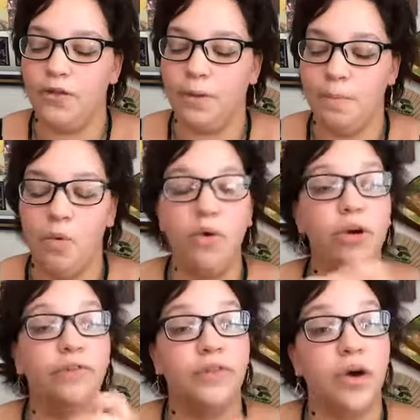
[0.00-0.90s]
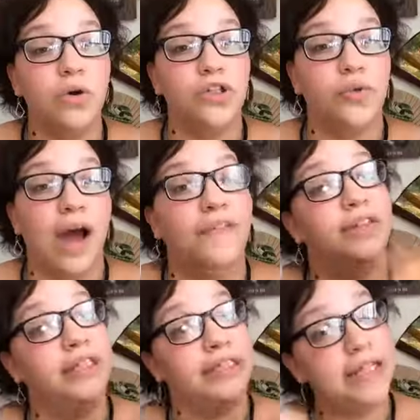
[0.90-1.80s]
The more of those you have
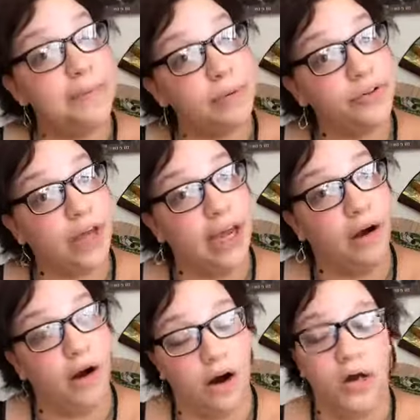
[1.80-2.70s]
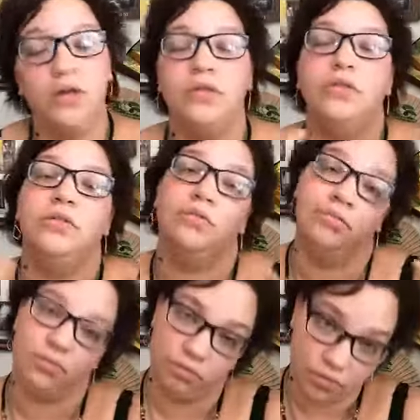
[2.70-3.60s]
and the deeper they are,
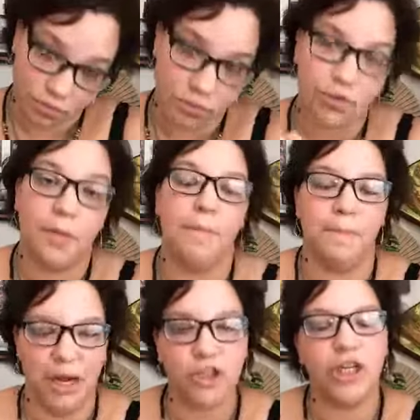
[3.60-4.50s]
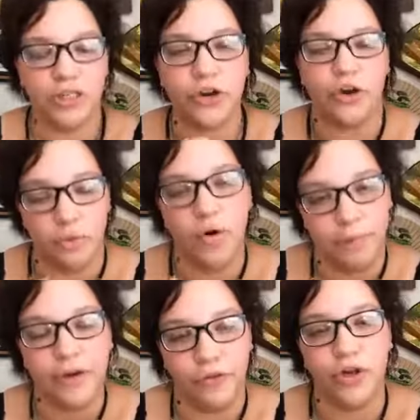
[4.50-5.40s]
the much easier it will
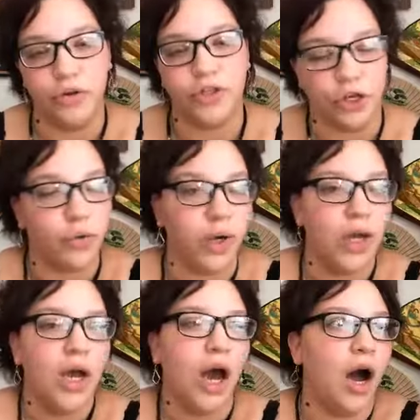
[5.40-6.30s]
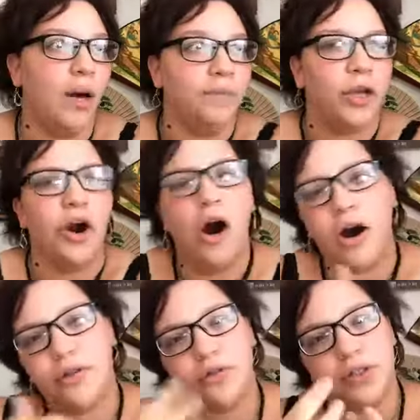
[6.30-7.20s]
be for you too. There
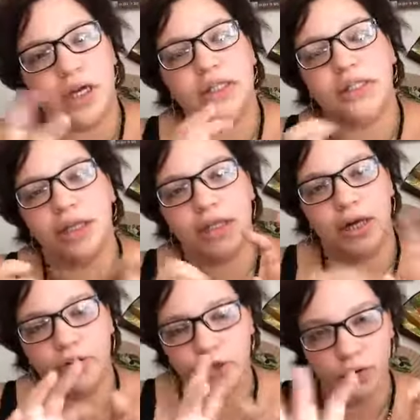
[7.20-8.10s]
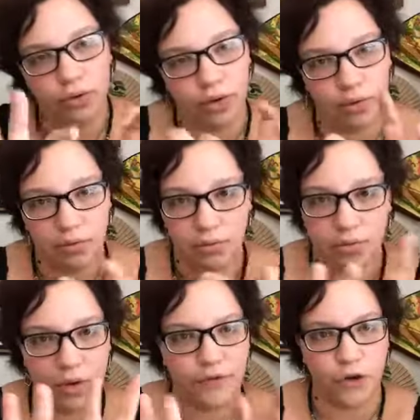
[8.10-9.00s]
are other signs that tell you
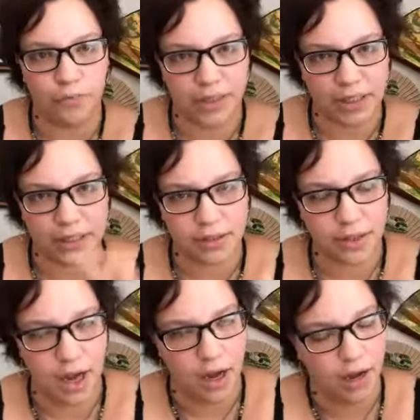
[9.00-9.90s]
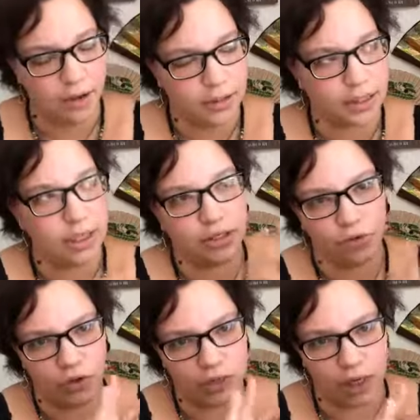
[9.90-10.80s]
if you'll be
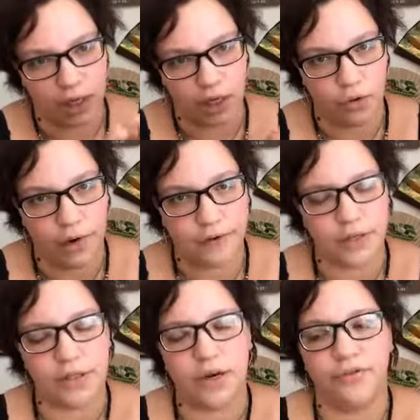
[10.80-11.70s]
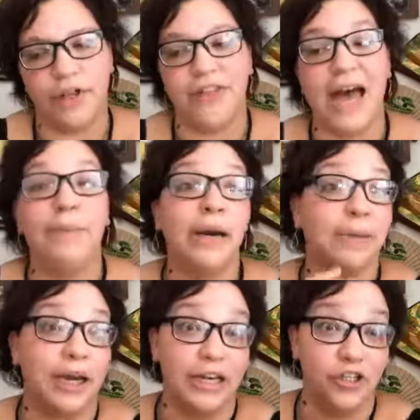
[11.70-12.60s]
successful in psychic careers and stuff like that, but I'm
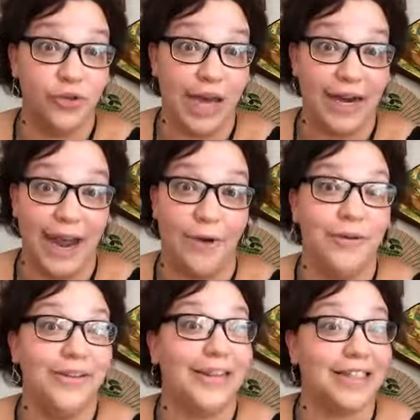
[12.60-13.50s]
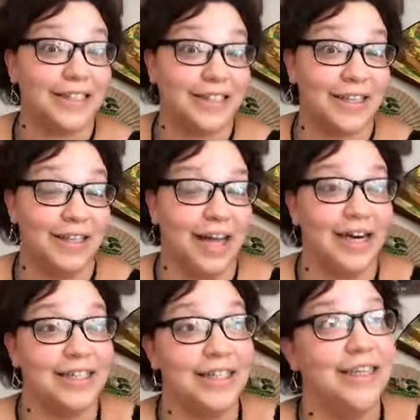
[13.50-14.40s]
not going to do that now. That's a
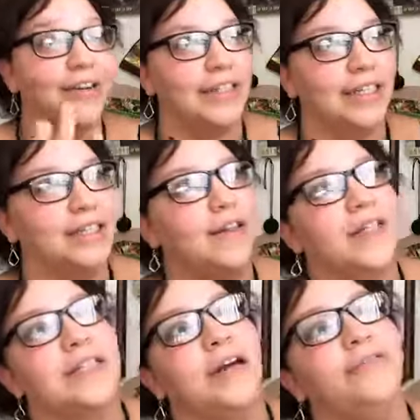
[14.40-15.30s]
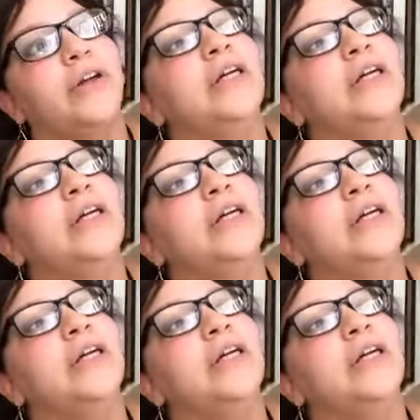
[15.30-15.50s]
lot of detail and that's a lot of stuff.